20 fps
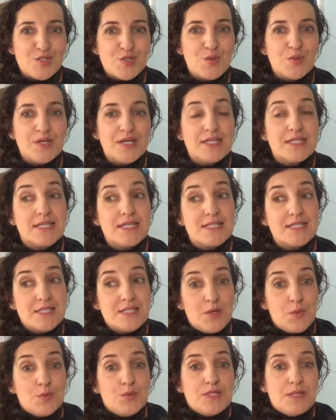So it is
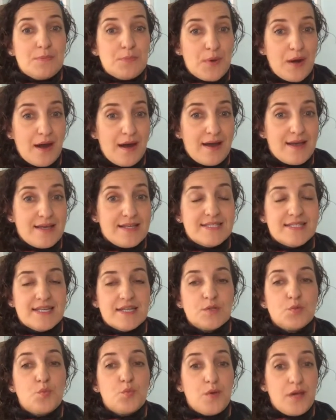no surprise
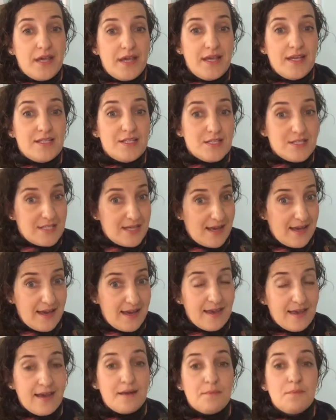that we
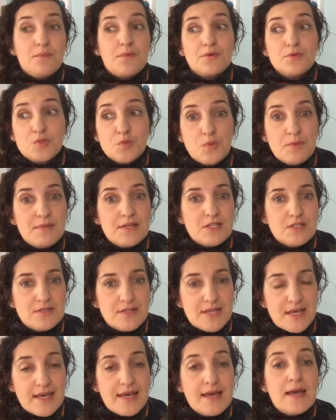today, and most women
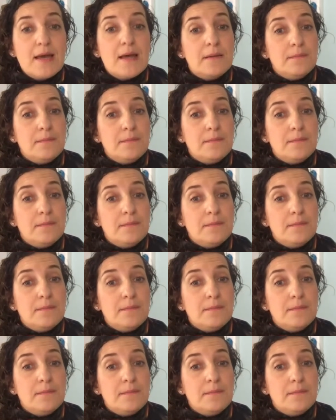today,